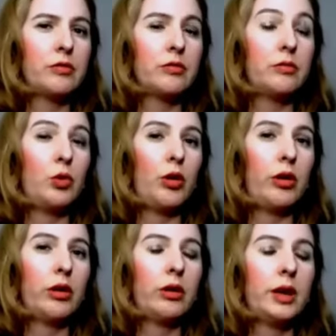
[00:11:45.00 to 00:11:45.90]

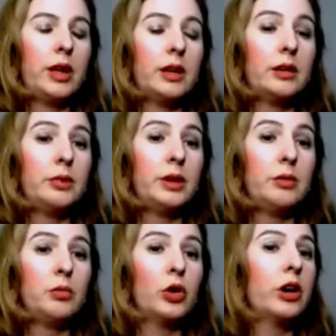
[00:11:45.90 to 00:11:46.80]
more and it'd
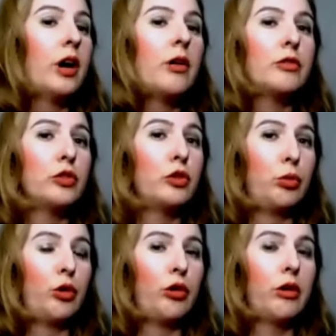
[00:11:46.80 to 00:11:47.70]
be more
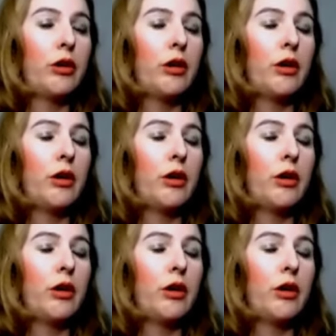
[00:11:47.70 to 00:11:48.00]
comfortable.